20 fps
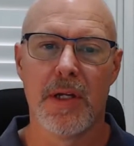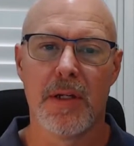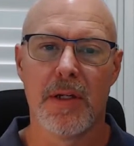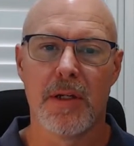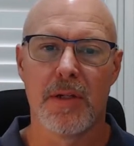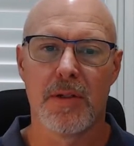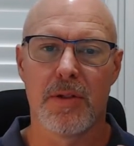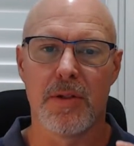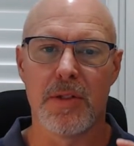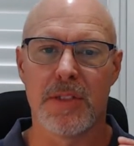
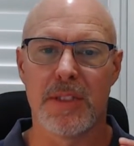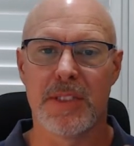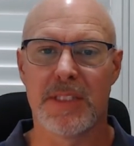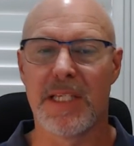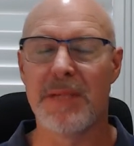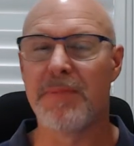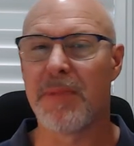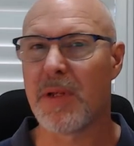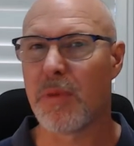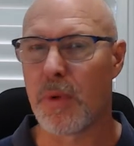to
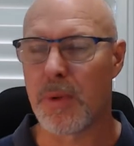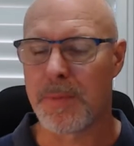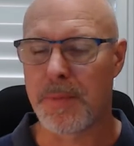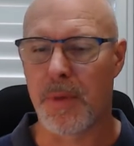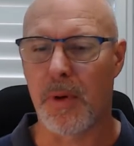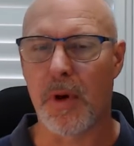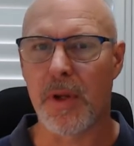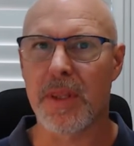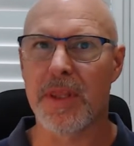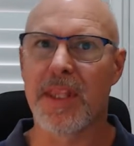simply
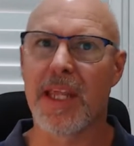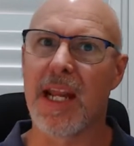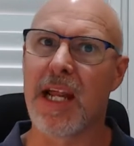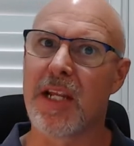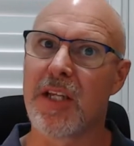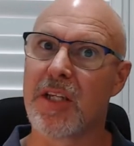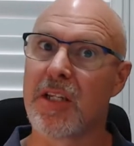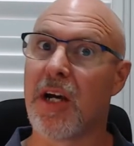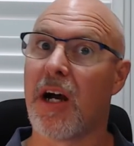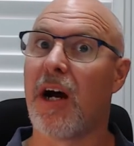report that a
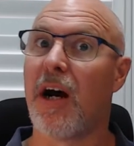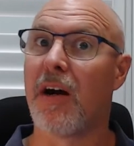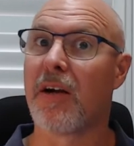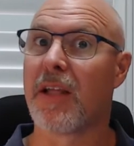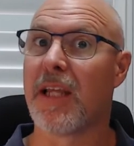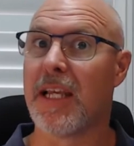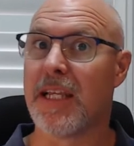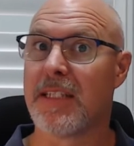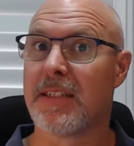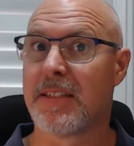child
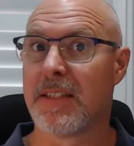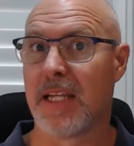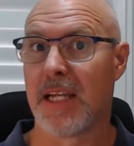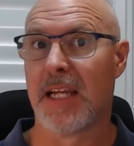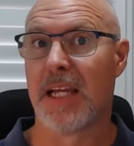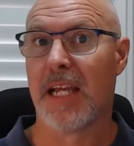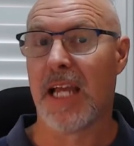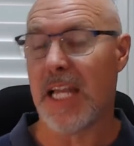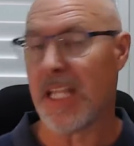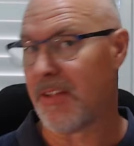is
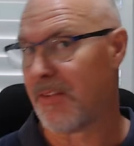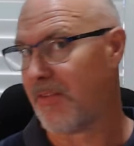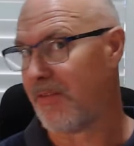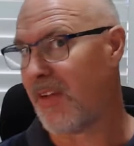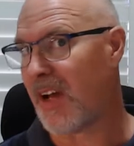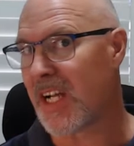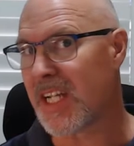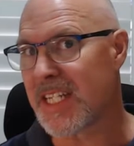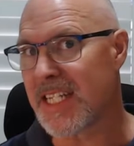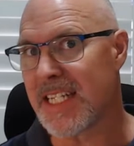
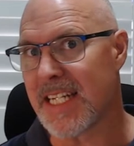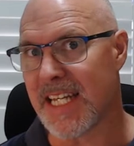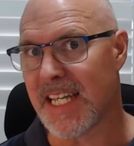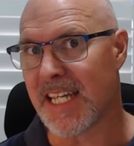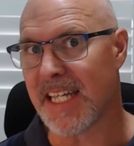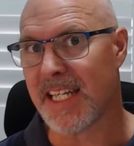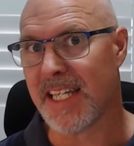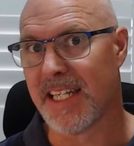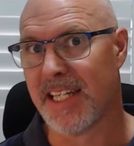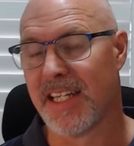functioning
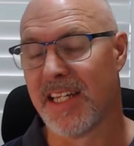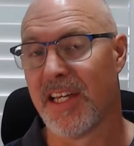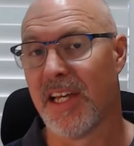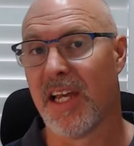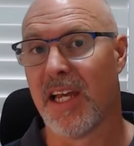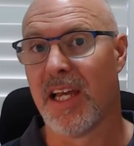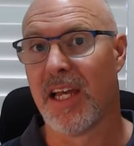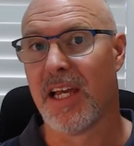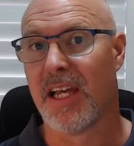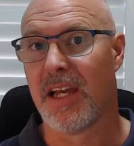
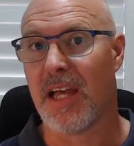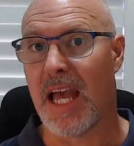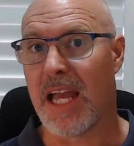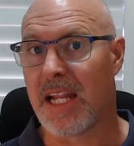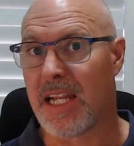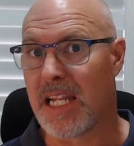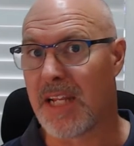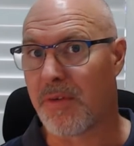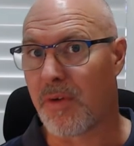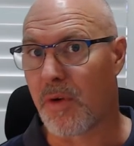at
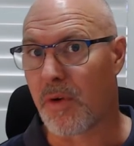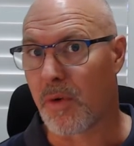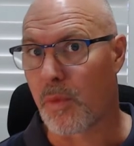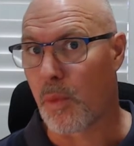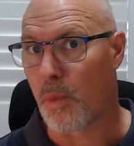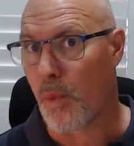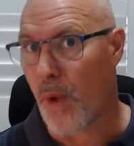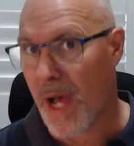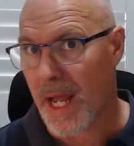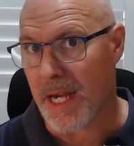level
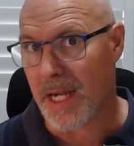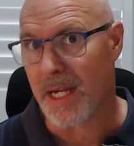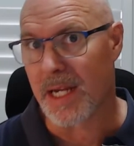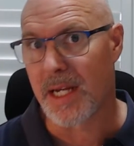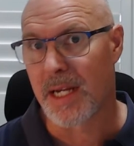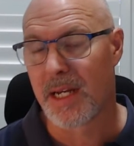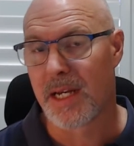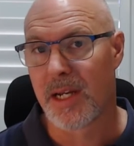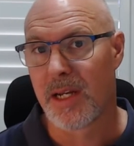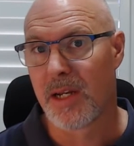1.
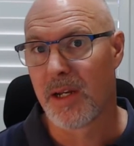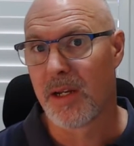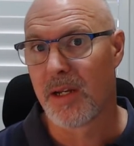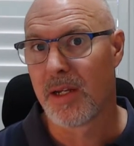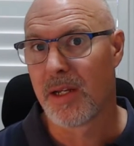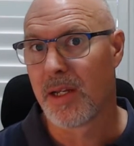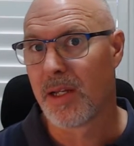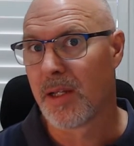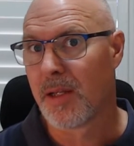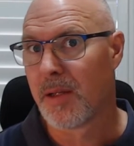
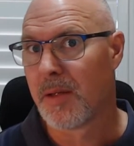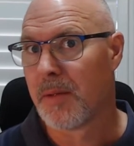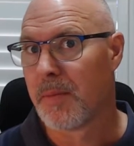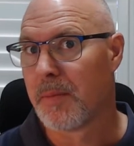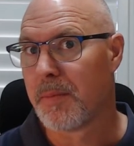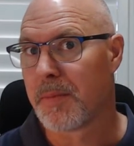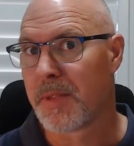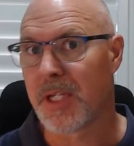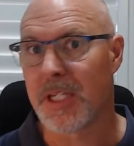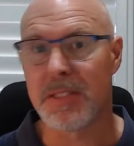
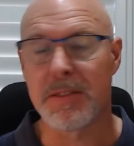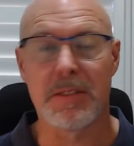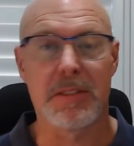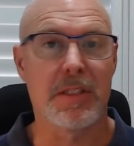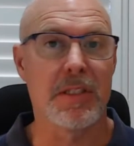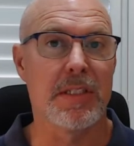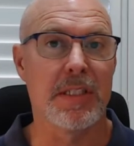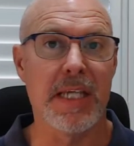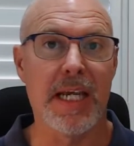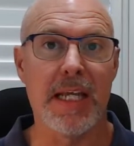Just to
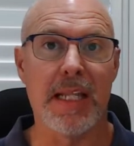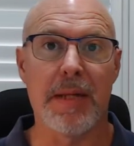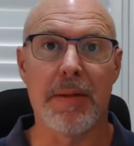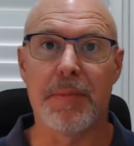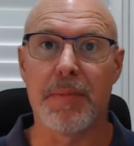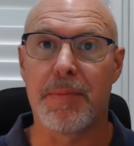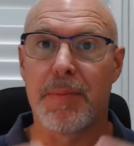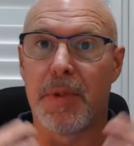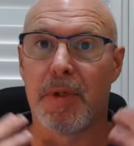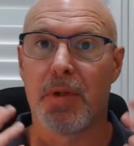say
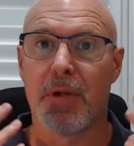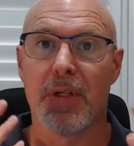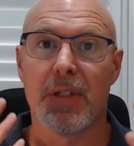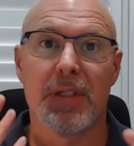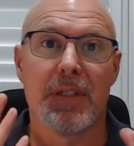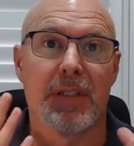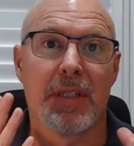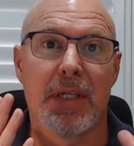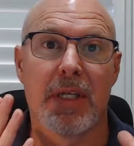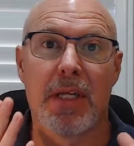that,
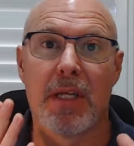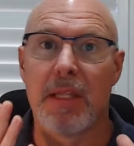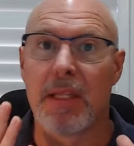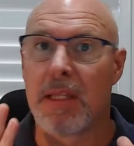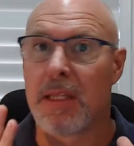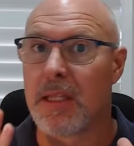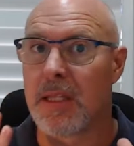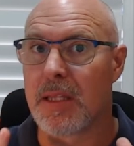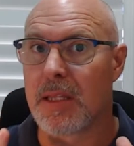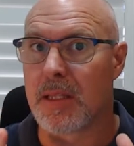because
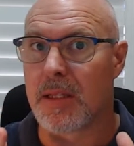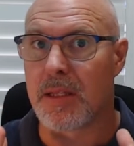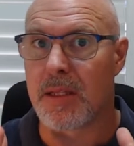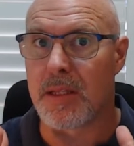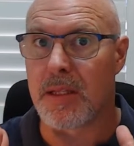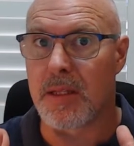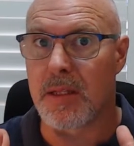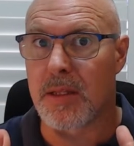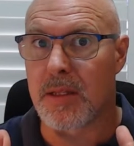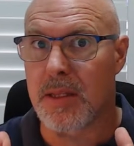
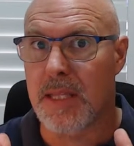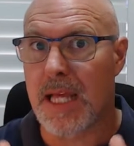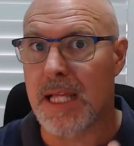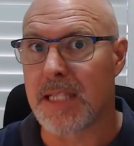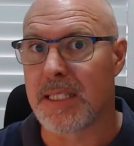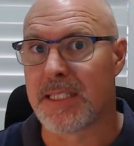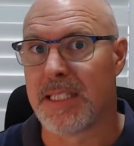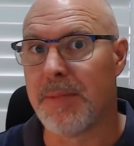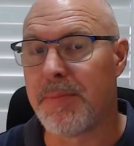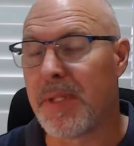that
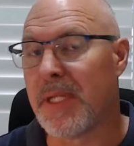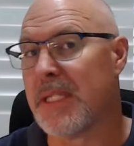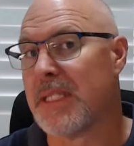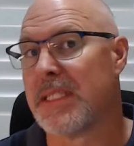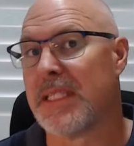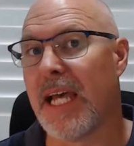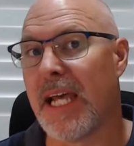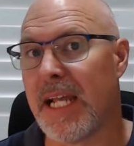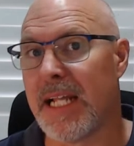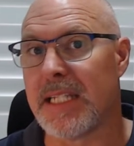simply
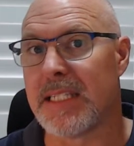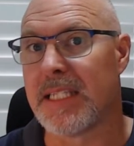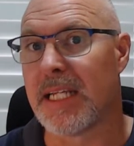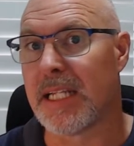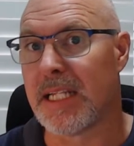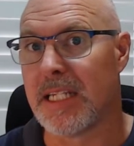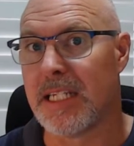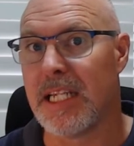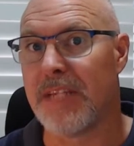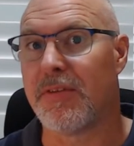states that
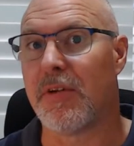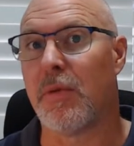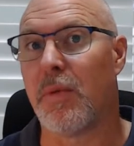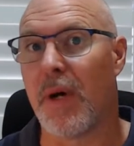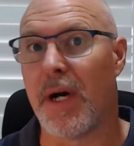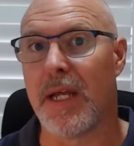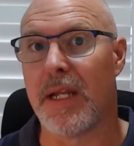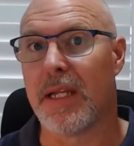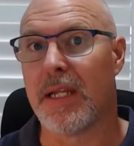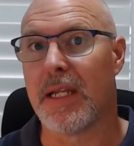level
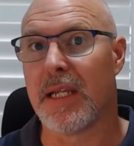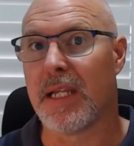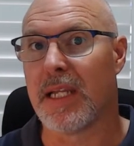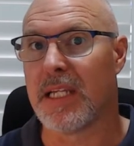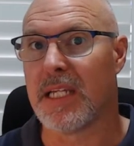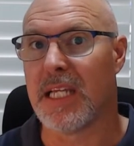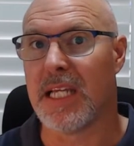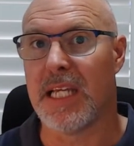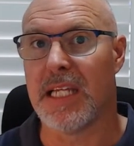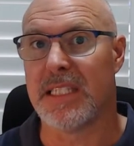1
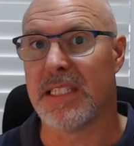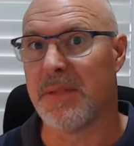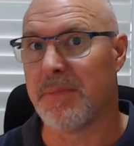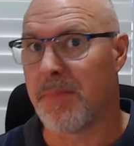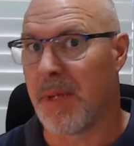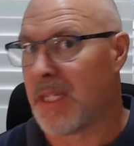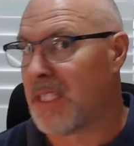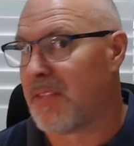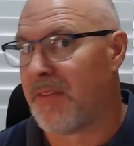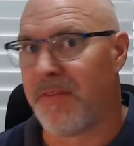is the
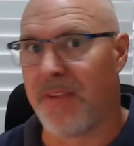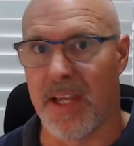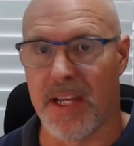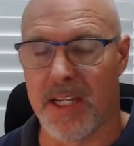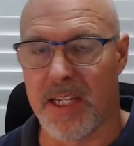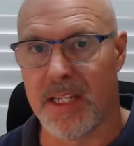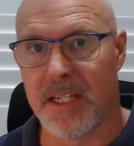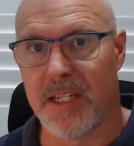best fit,